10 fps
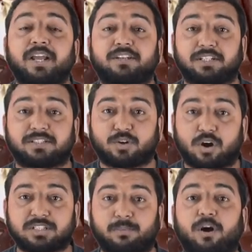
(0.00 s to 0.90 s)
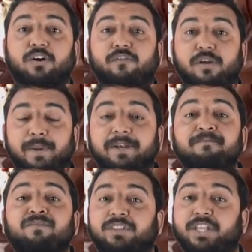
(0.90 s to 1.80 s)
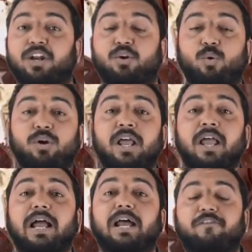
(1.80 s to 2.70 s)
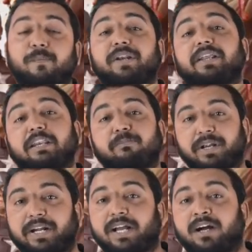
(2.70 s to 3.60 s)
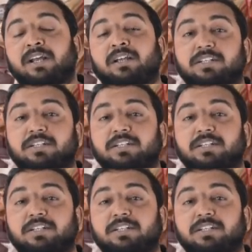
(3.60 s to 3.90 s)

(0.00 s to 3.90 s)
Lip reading: She talks about women, their role, and women in media.